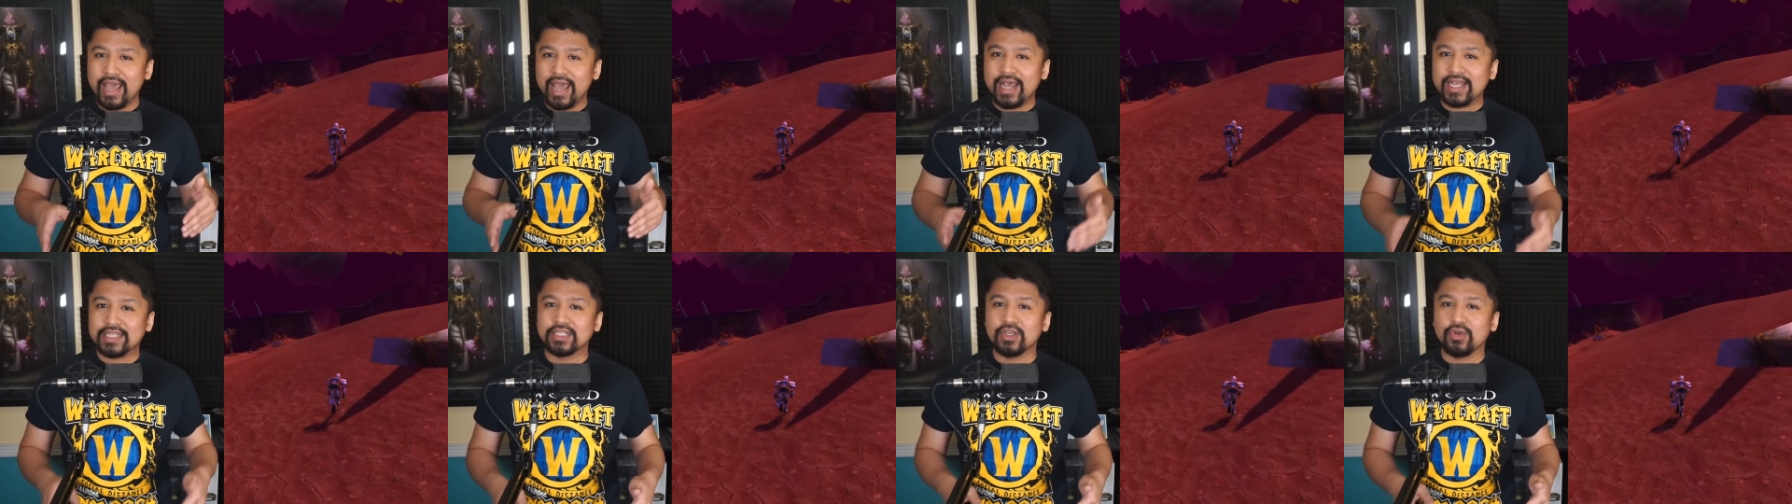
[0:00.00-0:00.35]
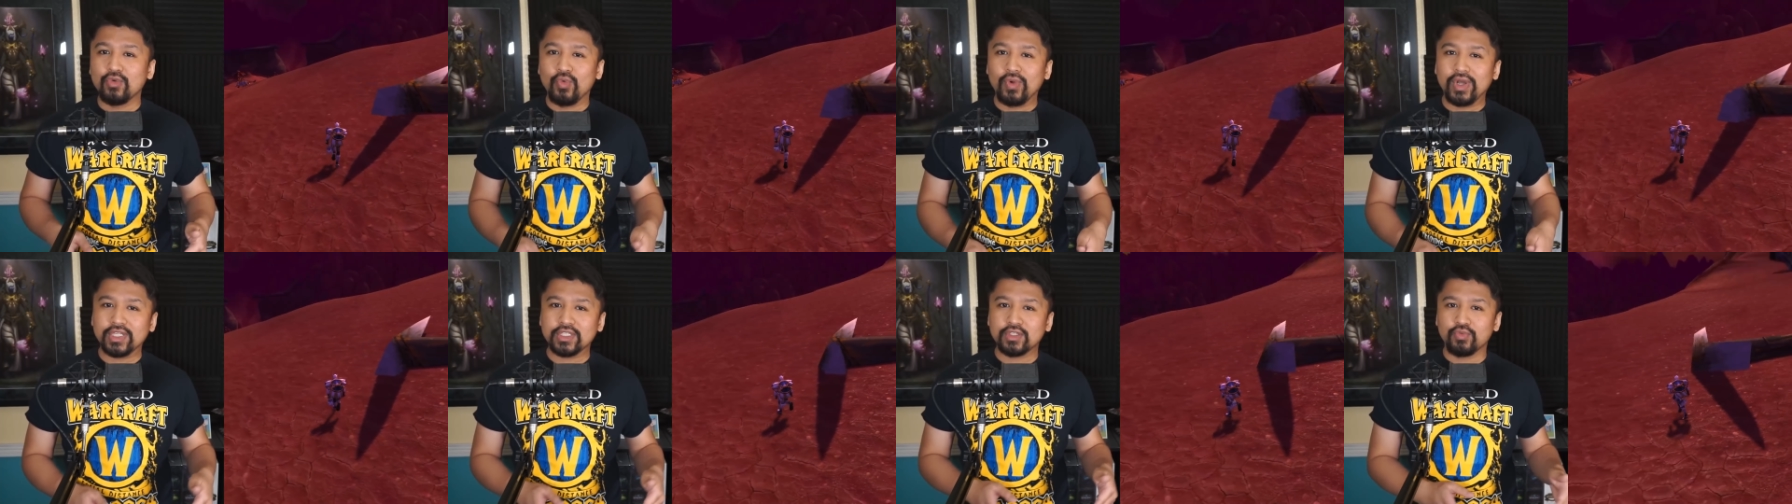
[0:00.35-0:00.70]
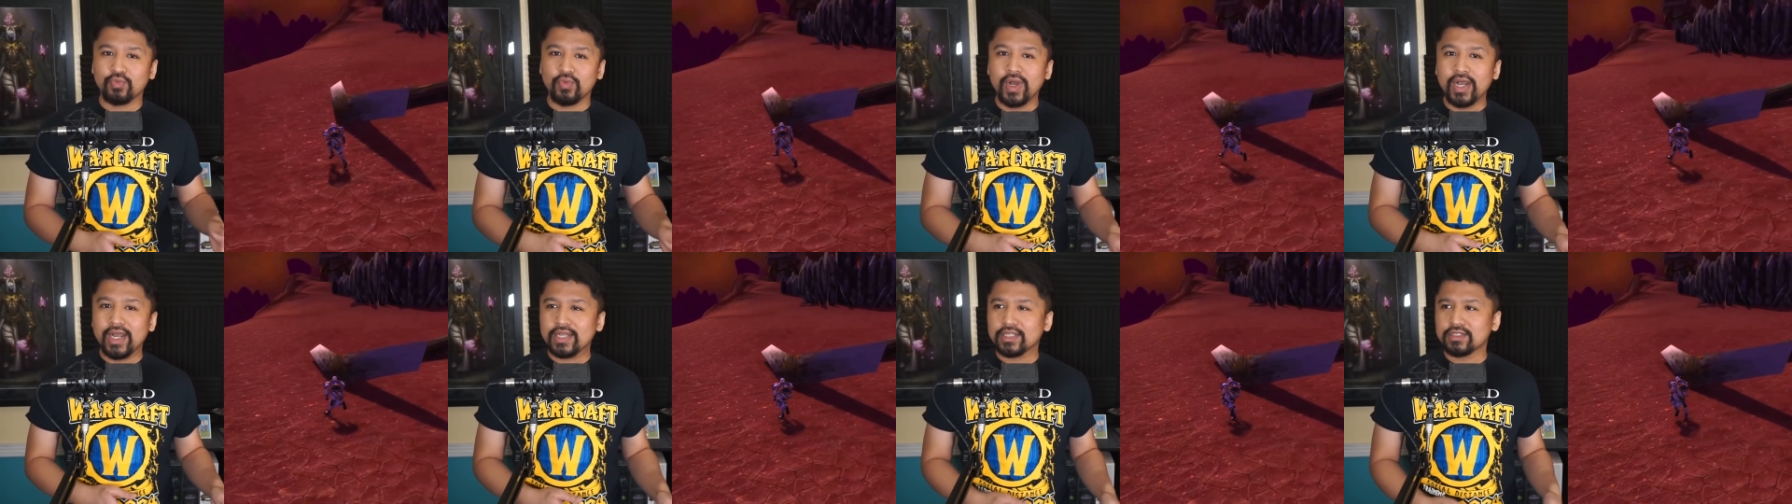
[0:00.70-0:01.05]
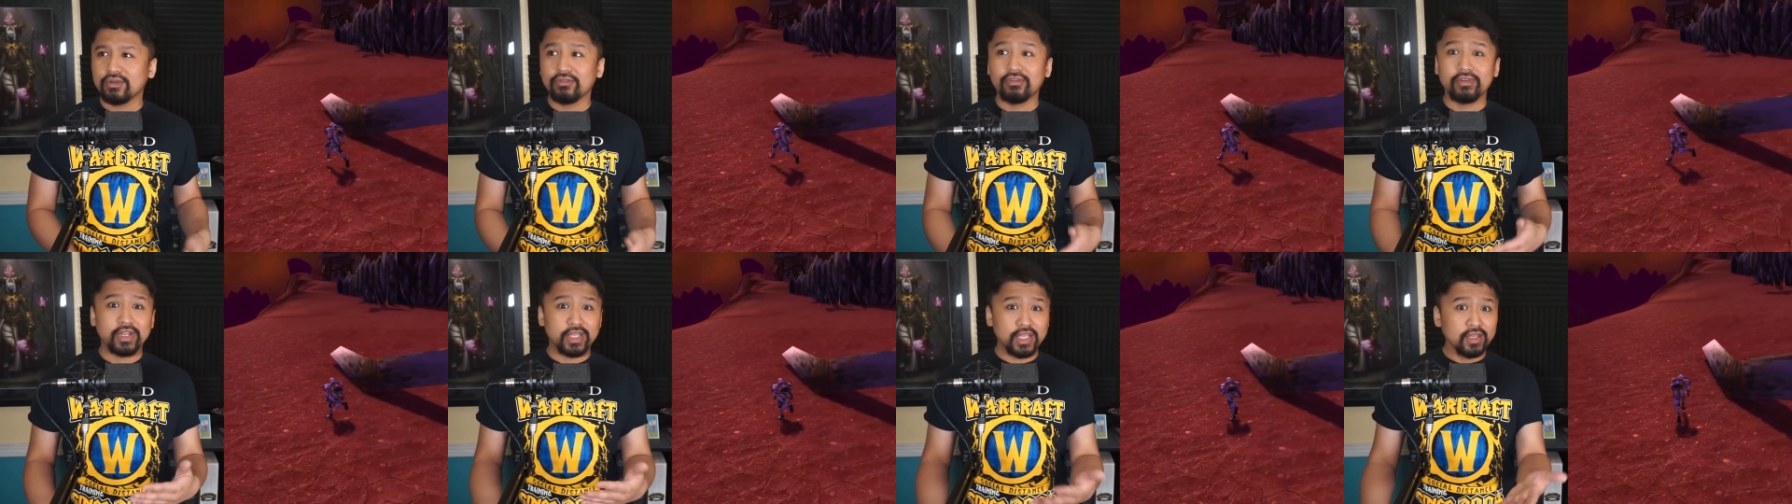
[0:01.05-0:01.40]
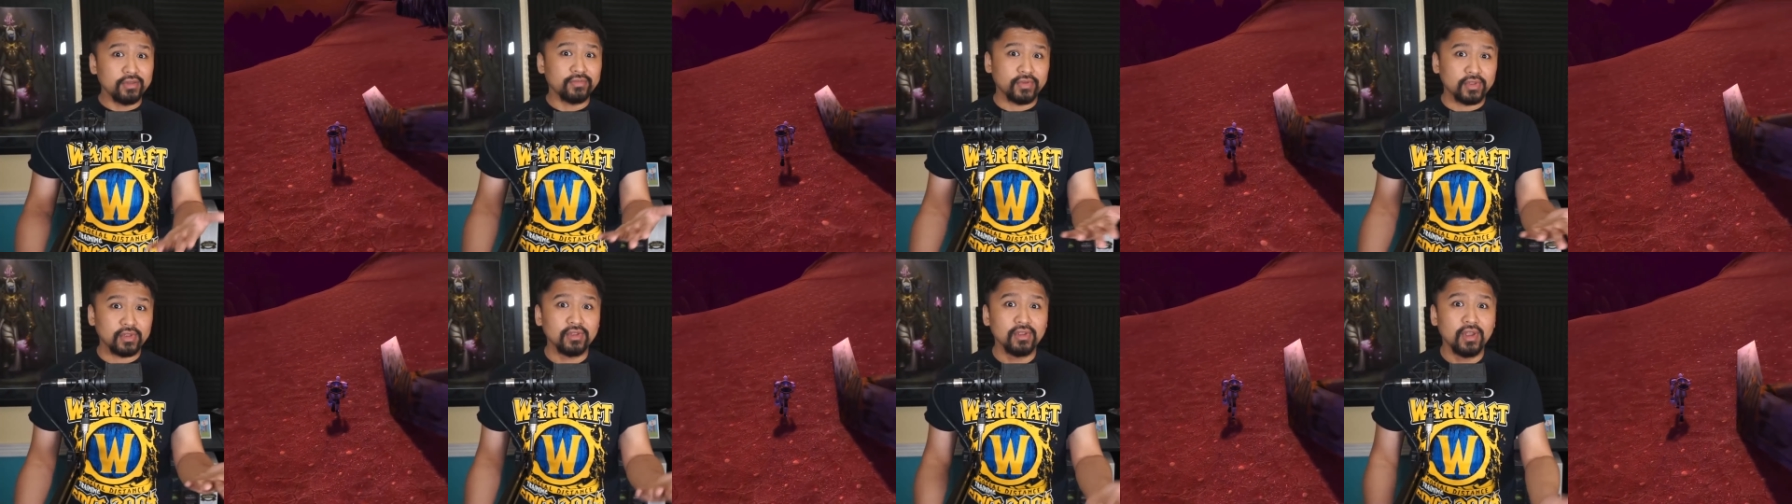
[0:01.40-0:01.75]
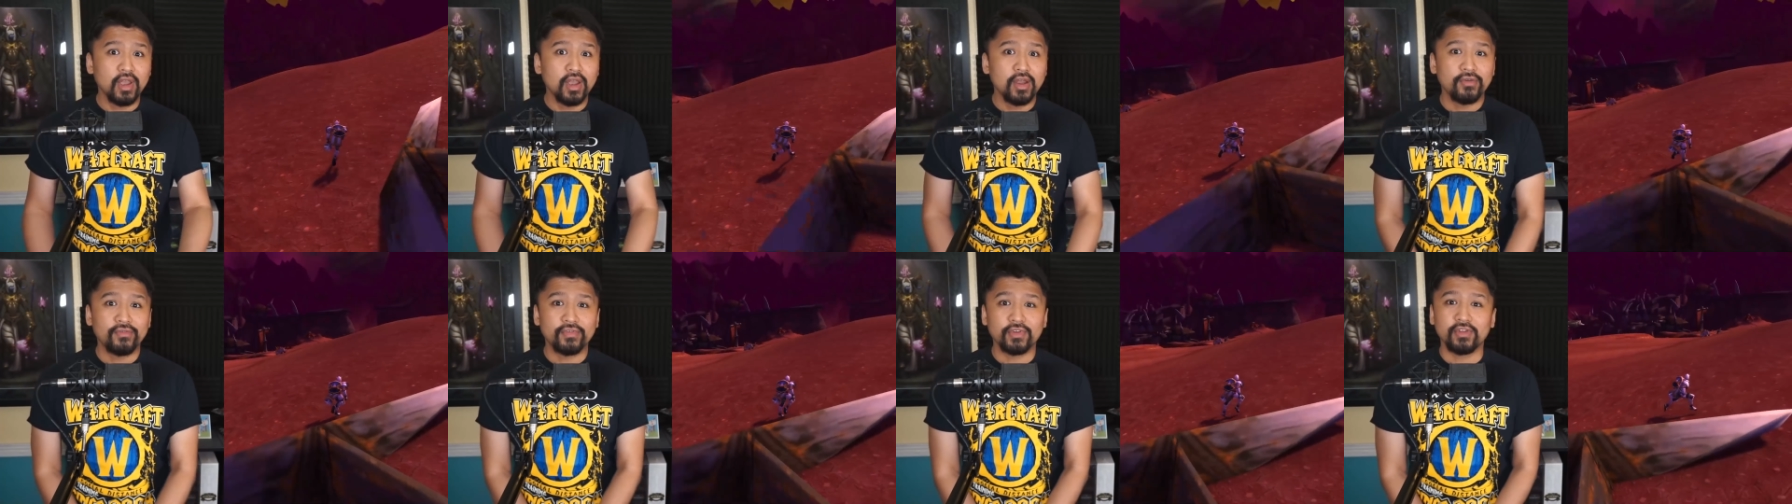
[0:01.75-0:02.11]
as it once was, or even
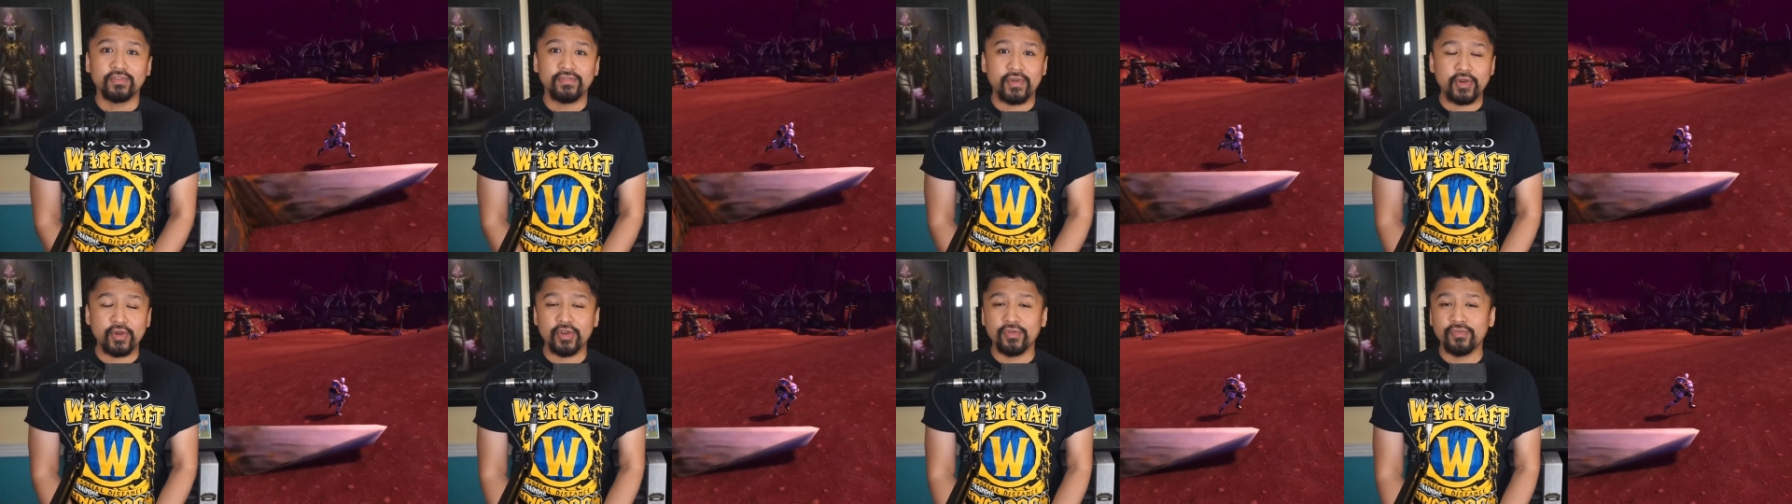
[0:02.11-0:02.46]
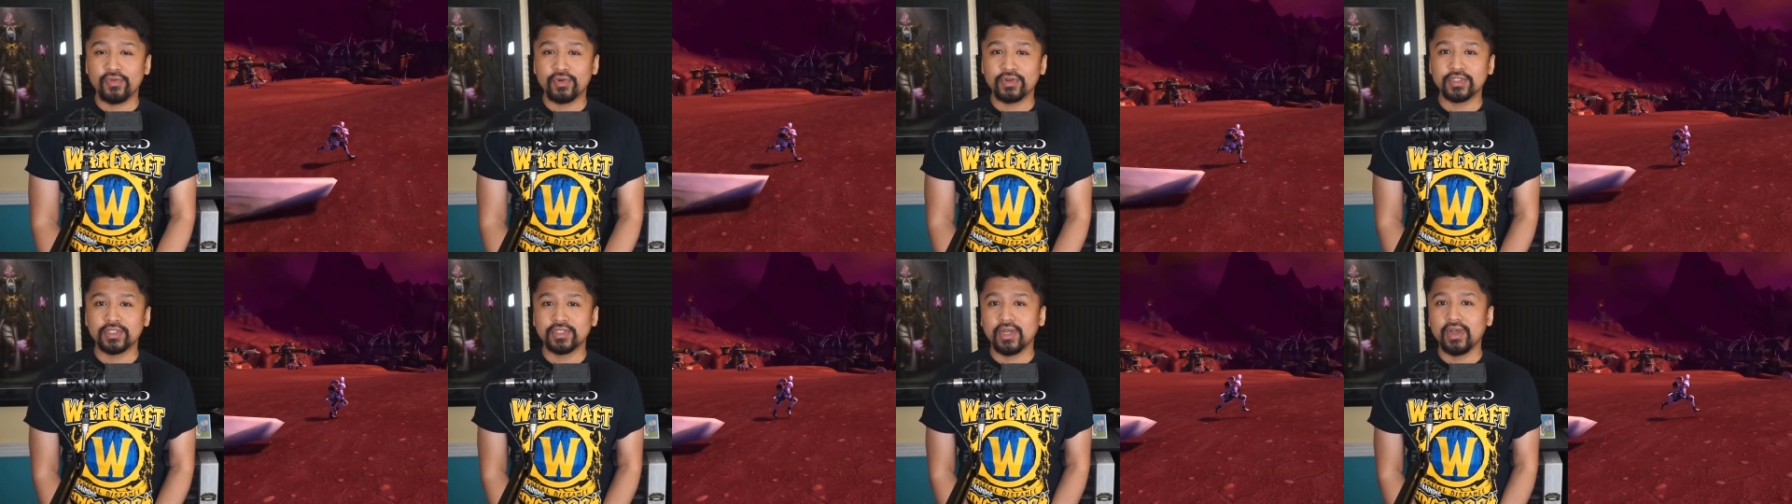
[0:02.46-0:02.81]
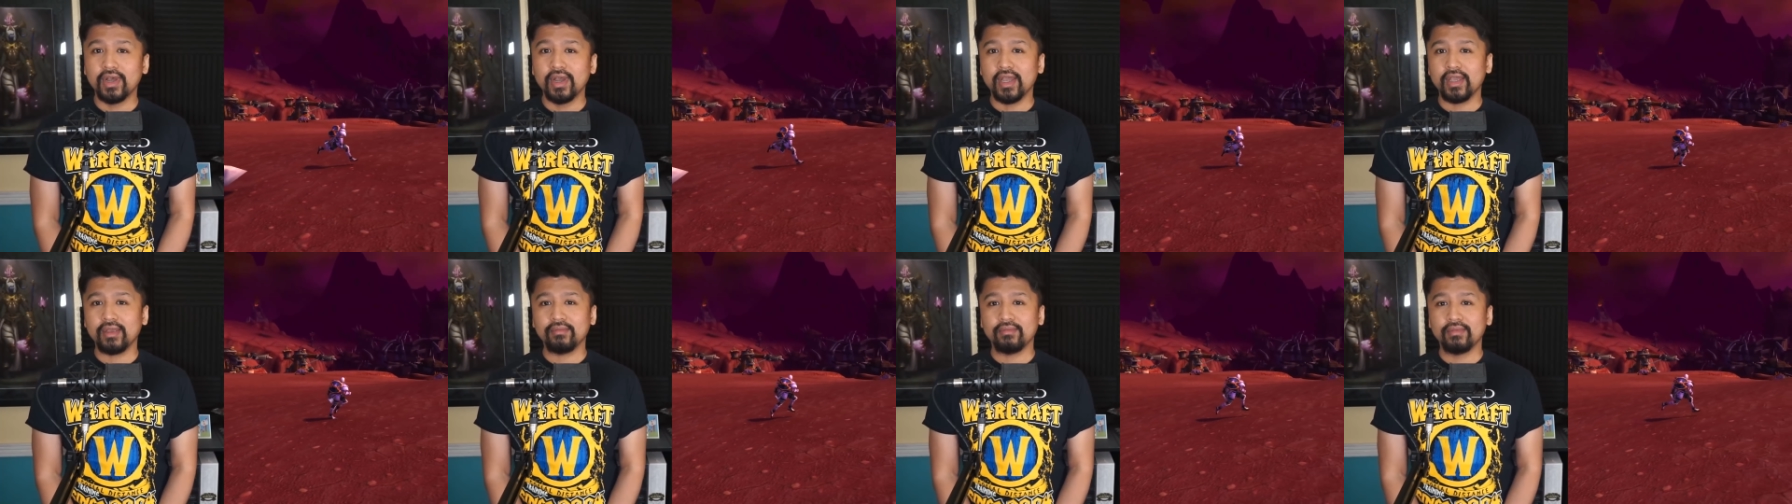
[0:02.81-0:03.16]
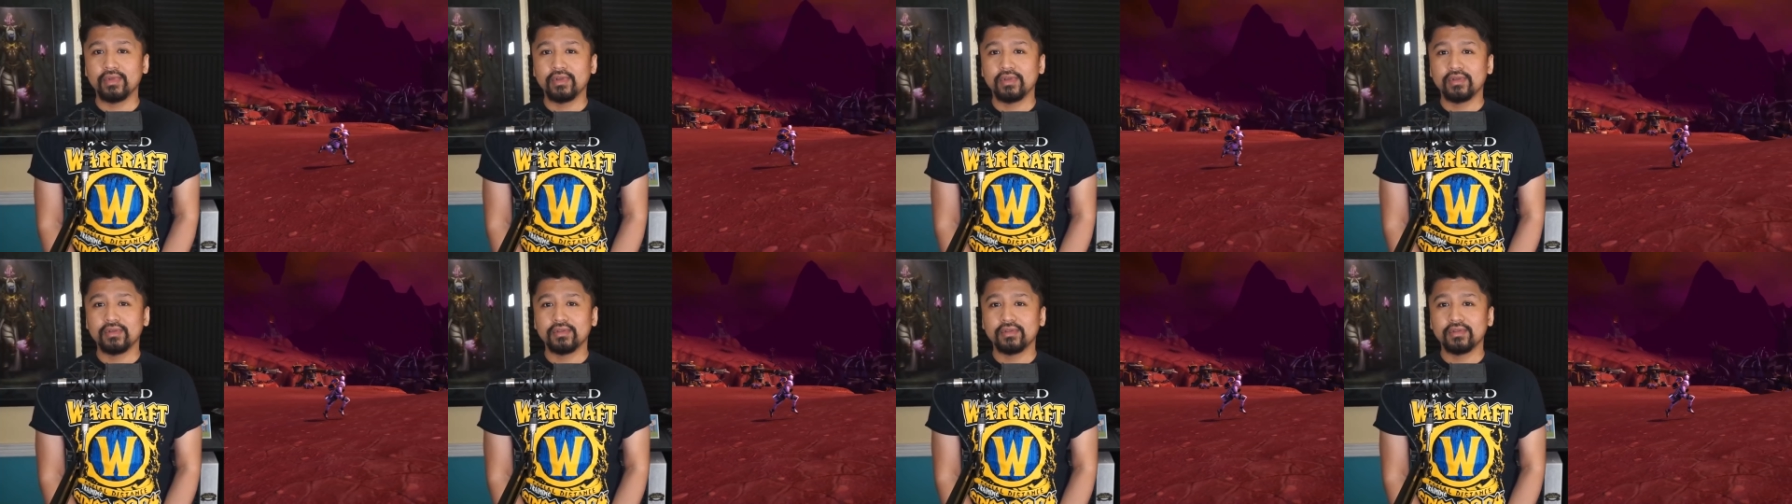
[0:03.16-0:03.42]
for the very first time.